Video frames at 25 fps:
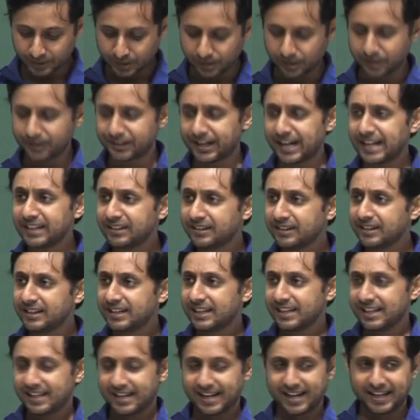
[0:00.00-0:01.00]
All right,
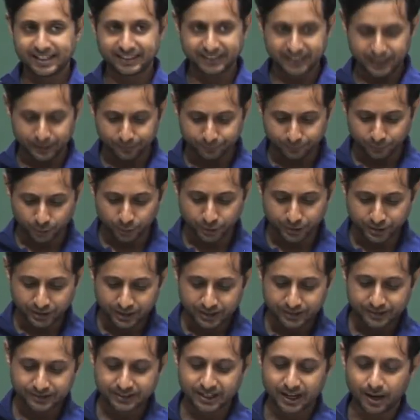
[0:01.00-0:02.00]
and therefore,
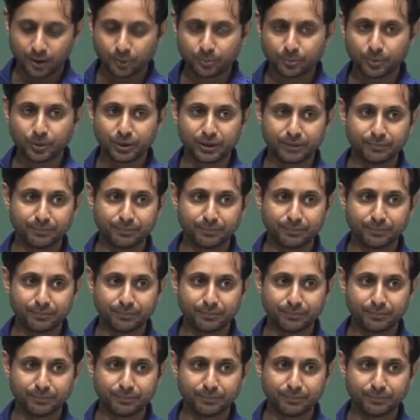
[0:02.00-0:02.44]
the output